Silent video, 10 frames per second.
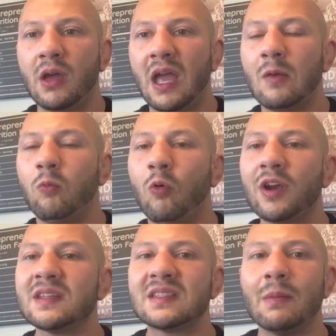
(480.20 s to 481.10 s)
And what
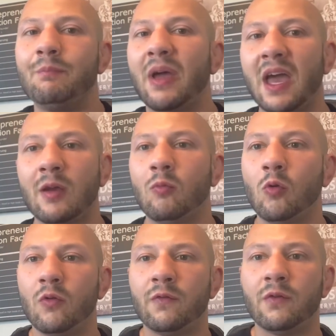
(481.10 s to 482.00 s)
is the bad
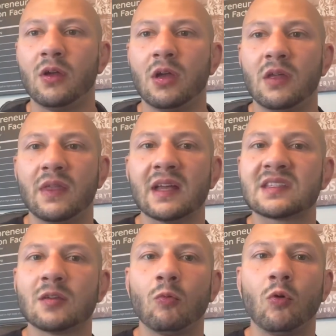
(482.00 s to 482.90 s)
wolf? That's
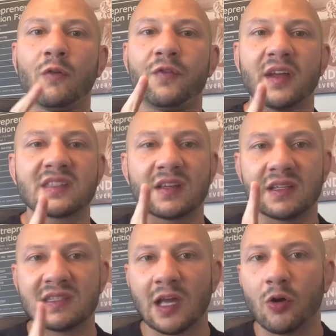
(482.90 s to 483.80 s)
the wolf that's going
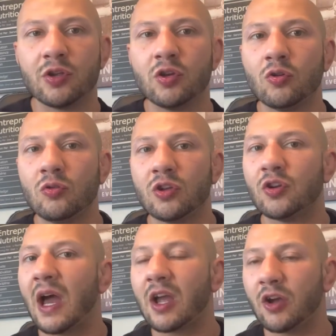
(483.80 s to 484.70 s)
to tell you you're
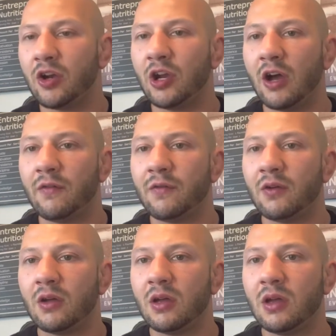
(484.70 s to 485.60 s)
not good enough.
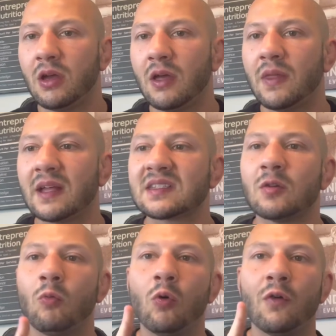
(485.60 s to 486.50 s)
That's the
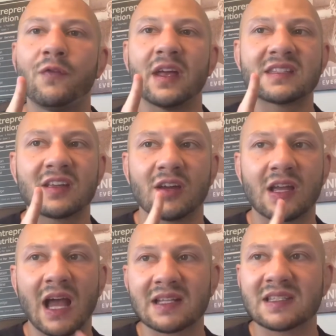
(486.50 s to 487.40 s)
wolf that's going to
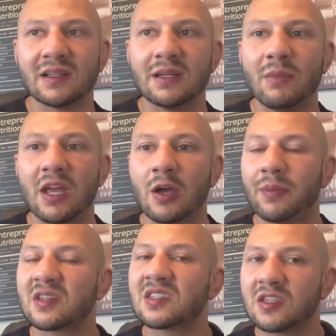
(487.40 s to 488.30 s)
constantly make up
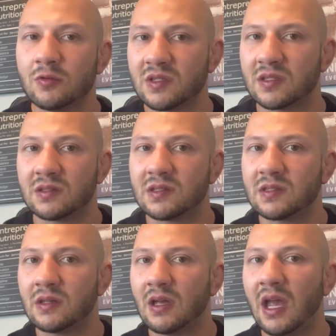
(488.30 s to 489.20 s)
excuses
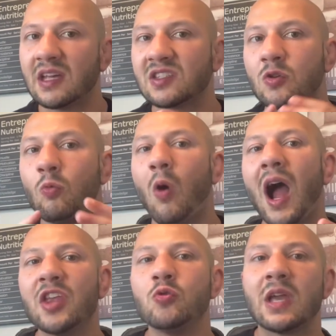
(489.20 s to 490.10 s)
as to why
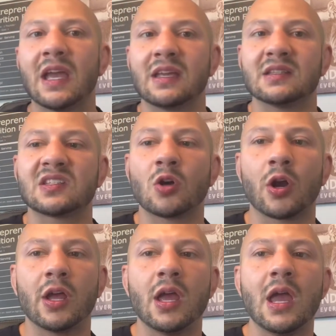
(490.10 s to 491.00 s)
you can't get
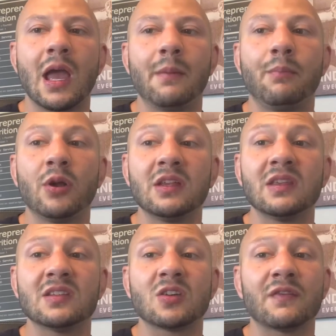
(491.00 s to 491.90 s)
started and putting
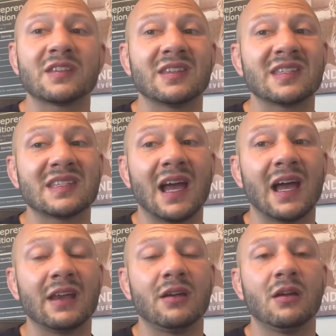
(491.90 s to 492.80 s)
things off to the side.